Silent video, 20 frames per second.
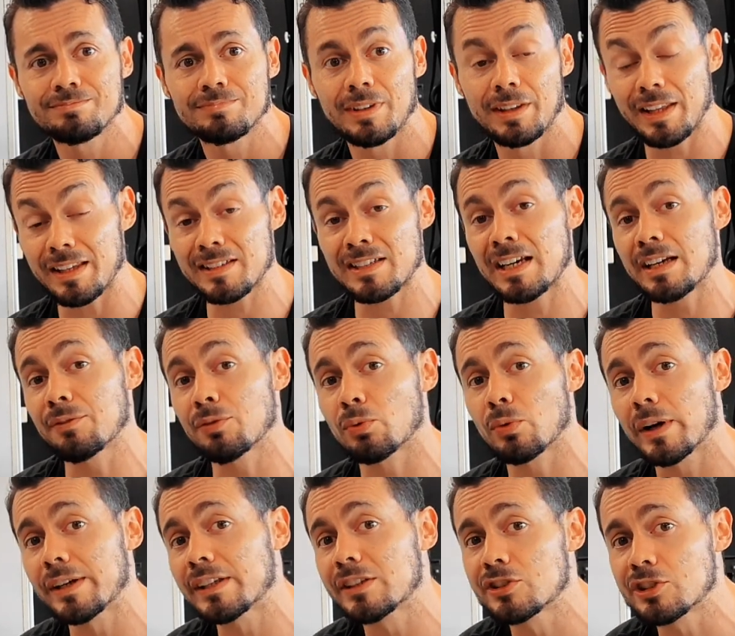And that's kind of a
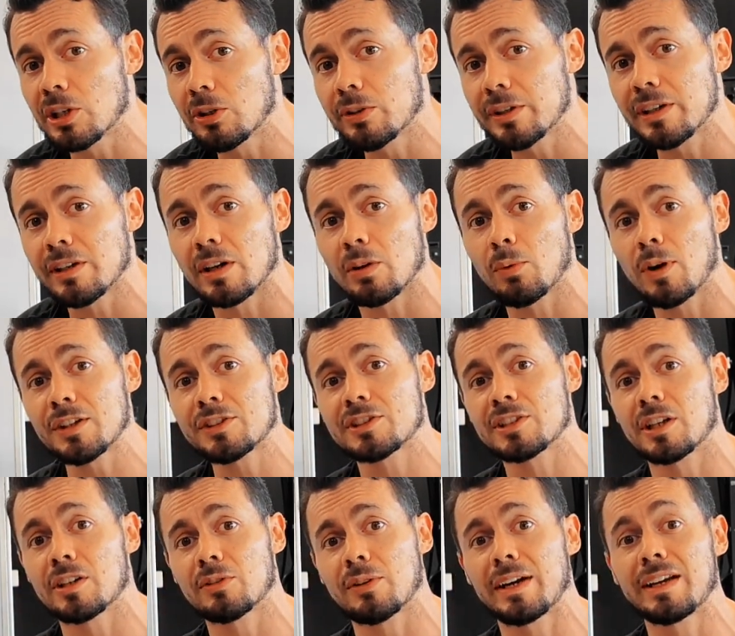running joke here at
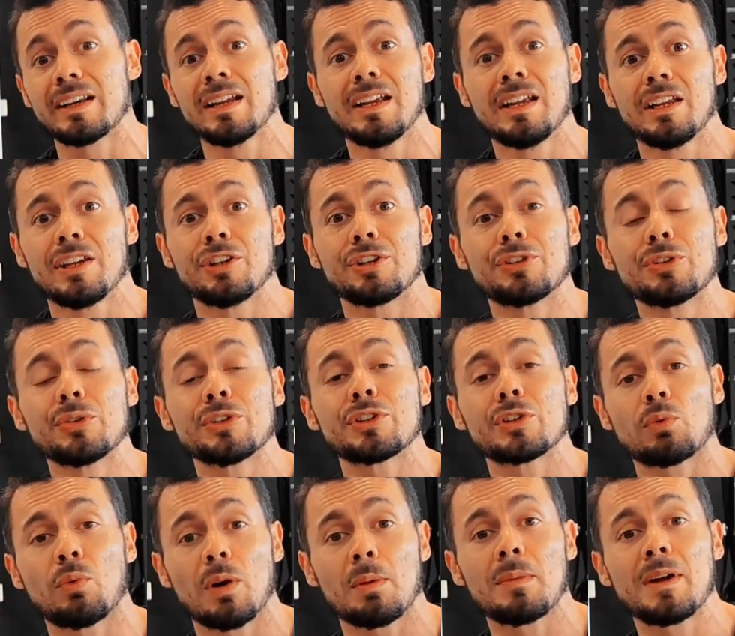Watchdog, right? You're doing
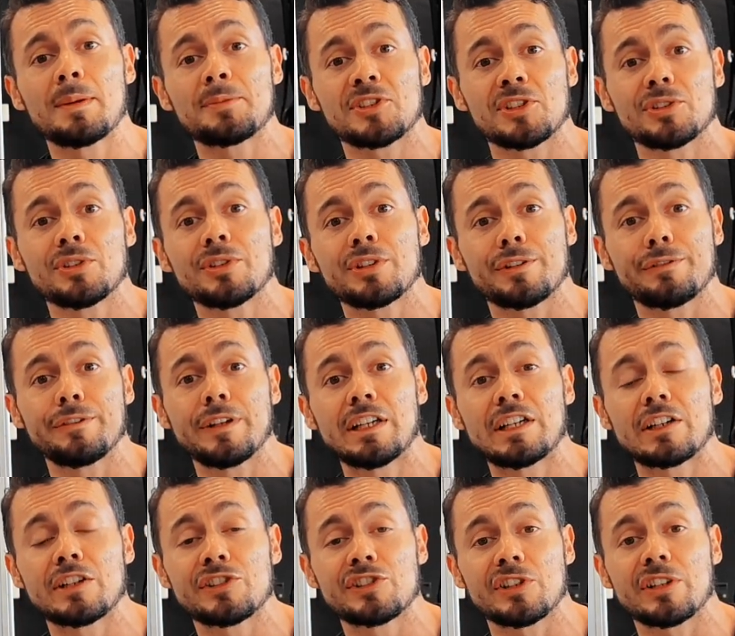your warm ups, you're doing your
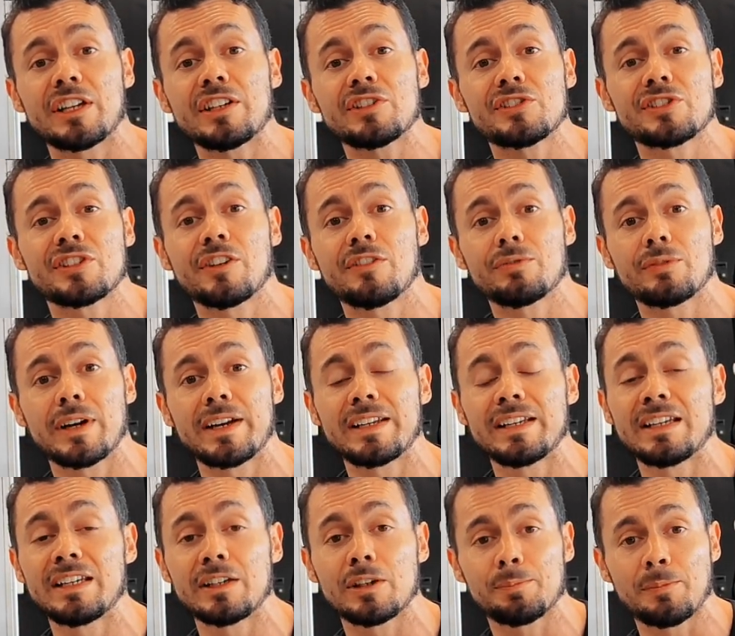feeders, you're getting yourself
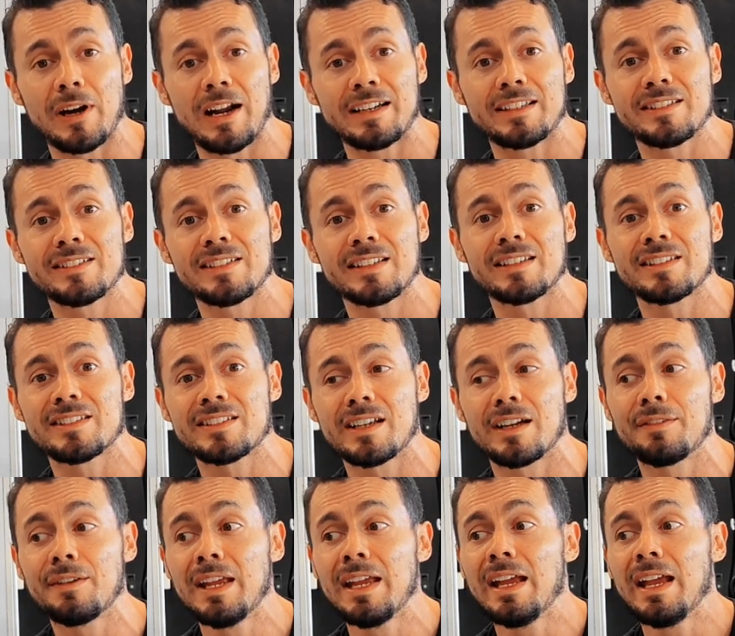ready, you're practicing and
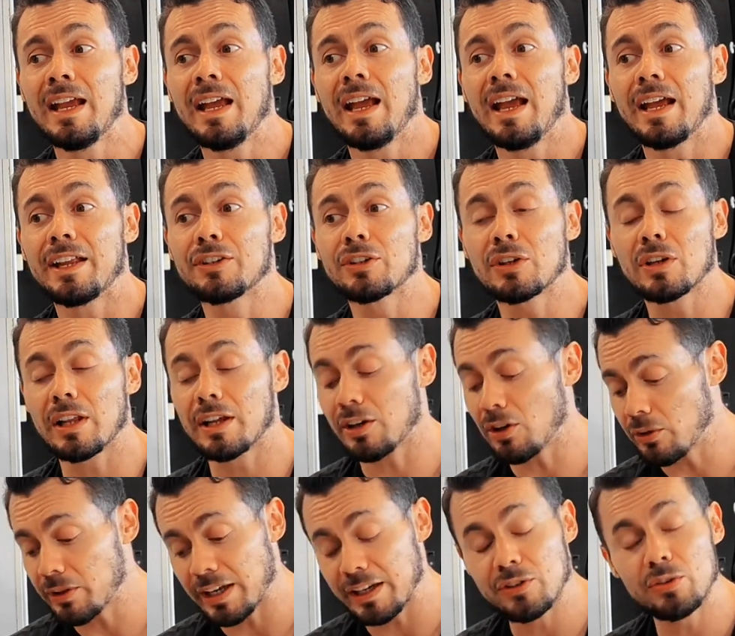stuff. And you're like,
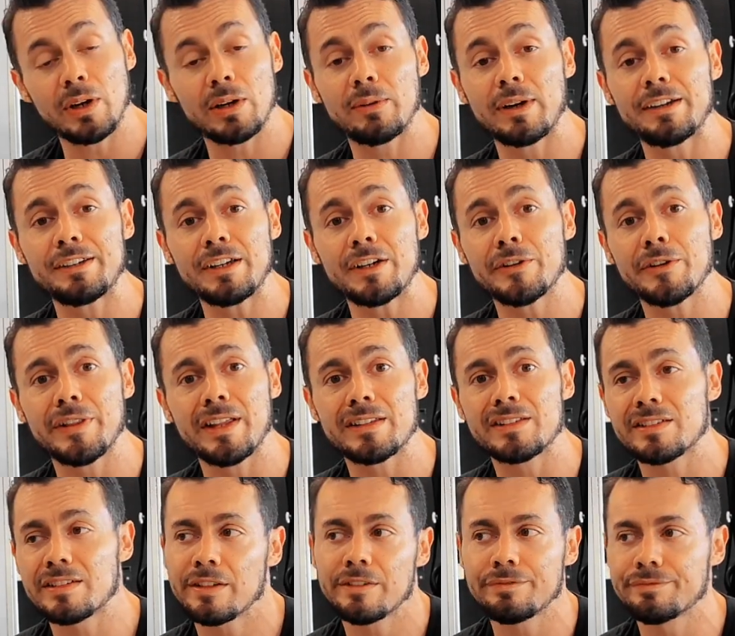okay, do I write down all that
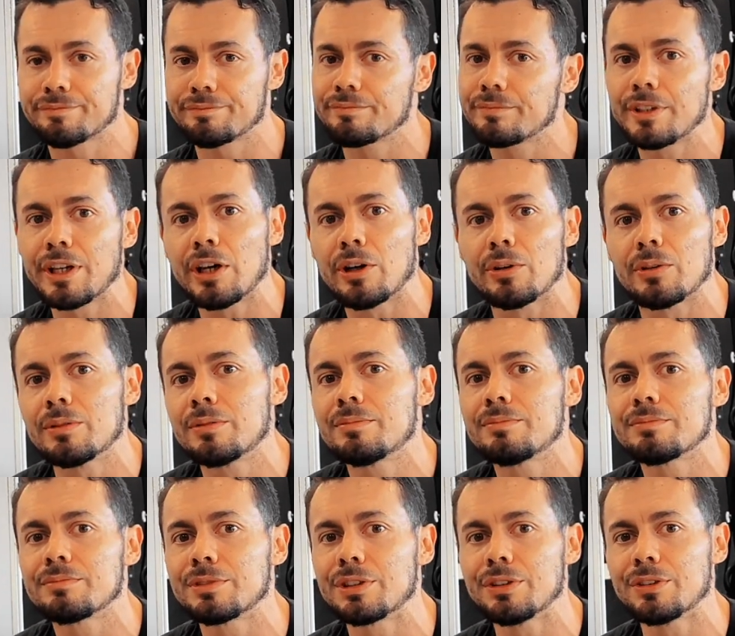stuff? No,
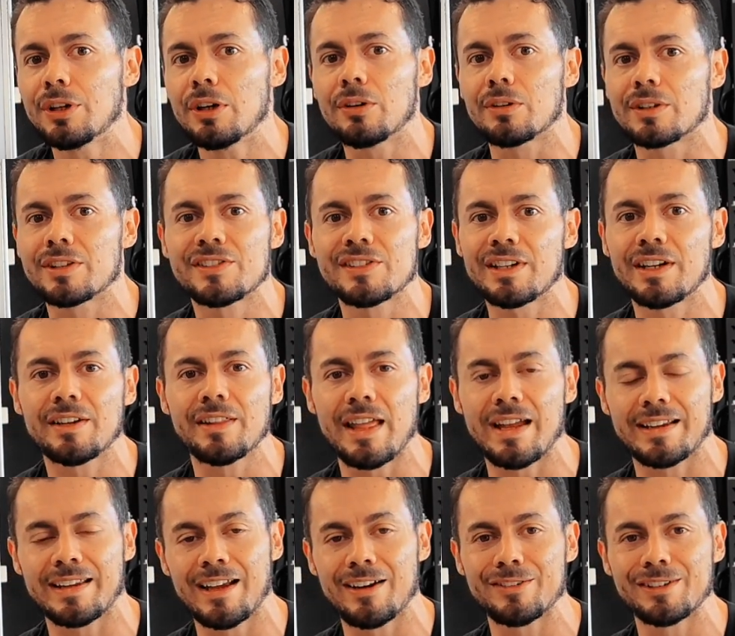you don't, because none of
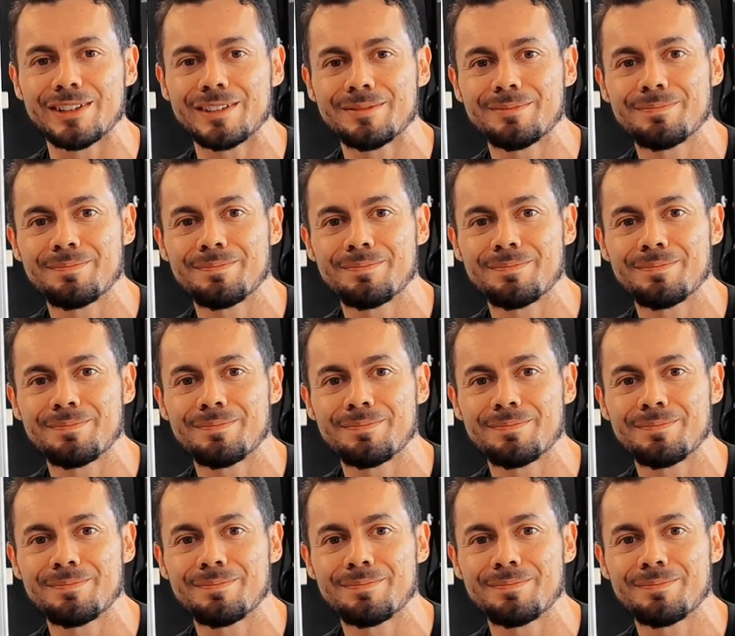that counted.